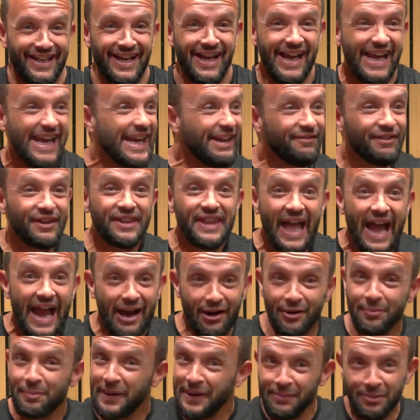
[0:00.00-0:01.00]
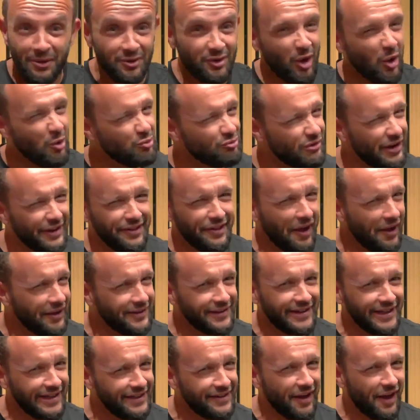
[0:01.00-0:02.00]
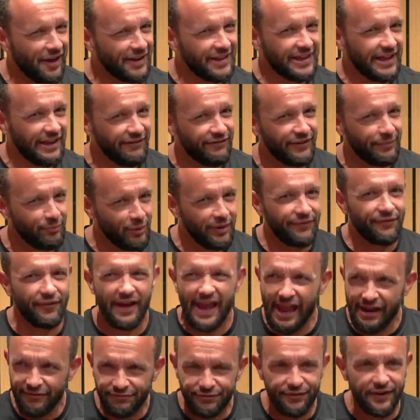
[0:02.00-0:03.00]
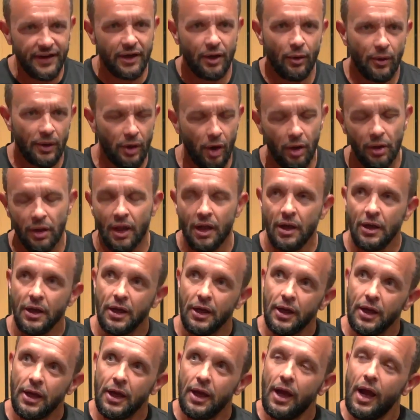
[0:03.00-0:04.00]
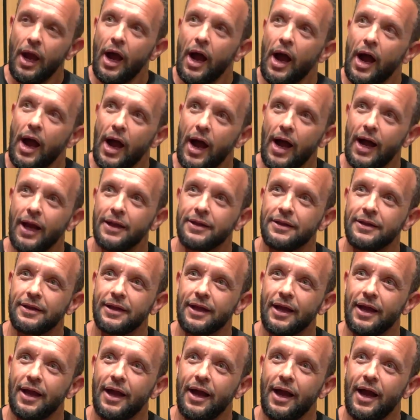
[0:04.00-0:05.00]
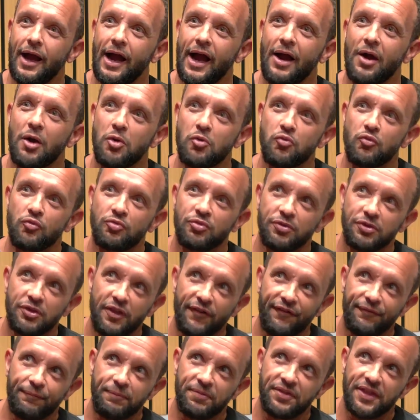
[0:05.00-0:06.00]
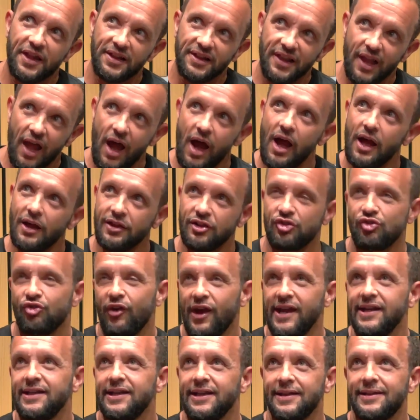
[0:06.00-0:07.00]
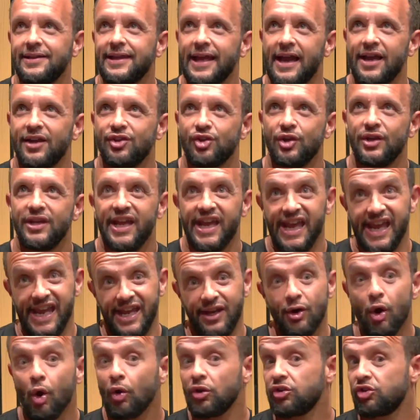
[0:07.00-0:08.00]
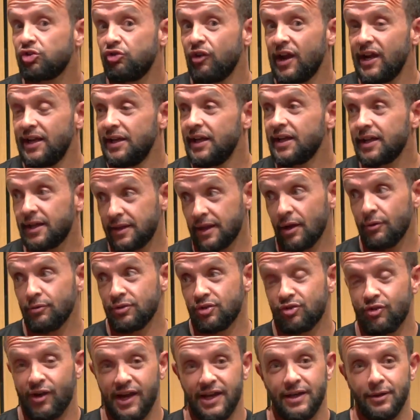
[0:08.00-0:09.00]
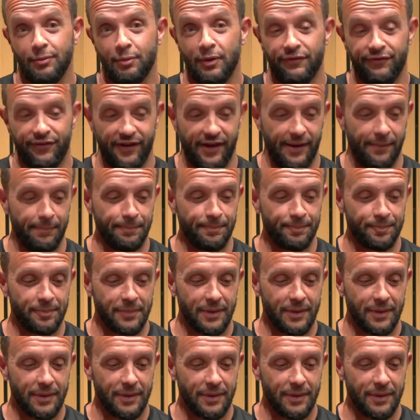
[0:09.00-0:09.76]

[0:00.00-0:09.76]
Even now, people don't run 99s, even with everything going on. And the last training session in Australia, because I was training with him,